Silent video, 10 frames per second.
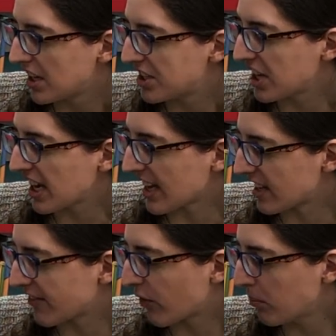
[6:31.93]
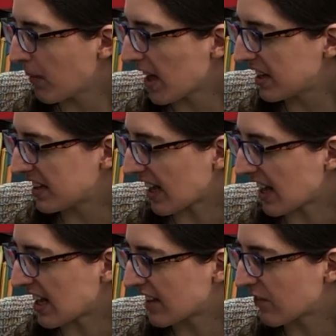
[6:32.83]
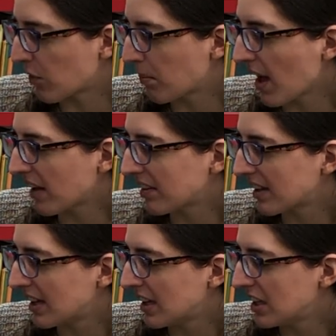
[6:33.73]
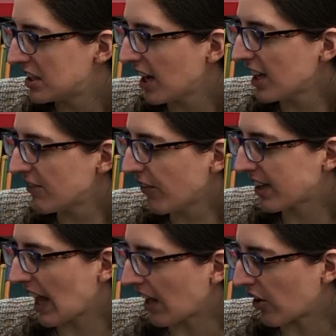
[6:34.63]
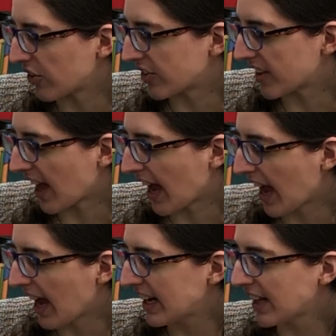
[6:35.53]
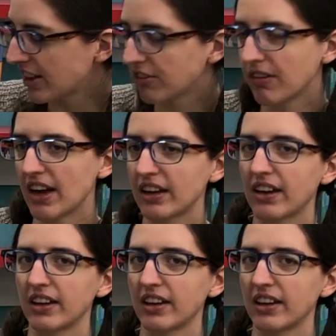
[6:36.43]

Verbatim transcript: G isn't for mugs, it isn't for bugs. G is for geckos that hide on the rug.